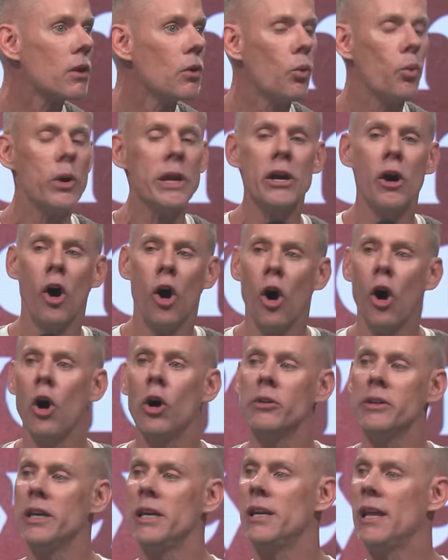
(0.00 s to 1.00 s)
We
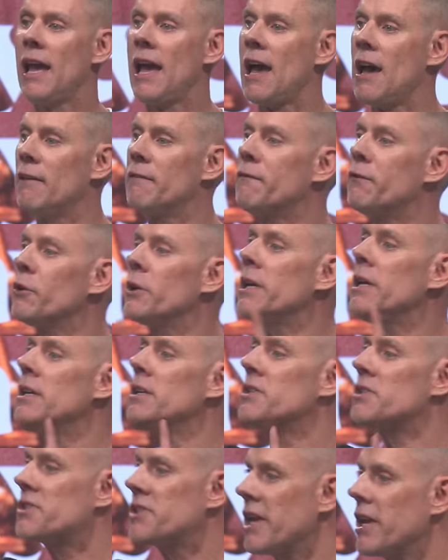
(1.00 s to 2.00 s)
all need every
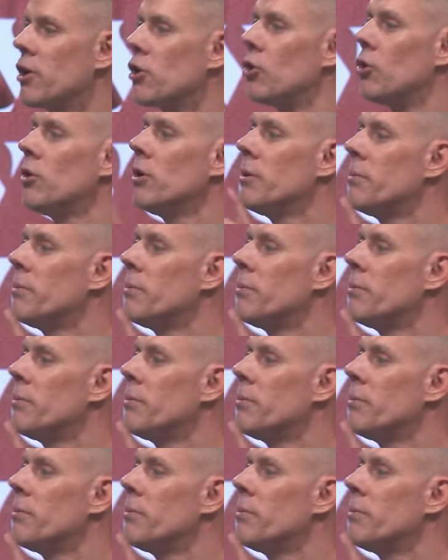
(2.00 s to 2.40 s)
single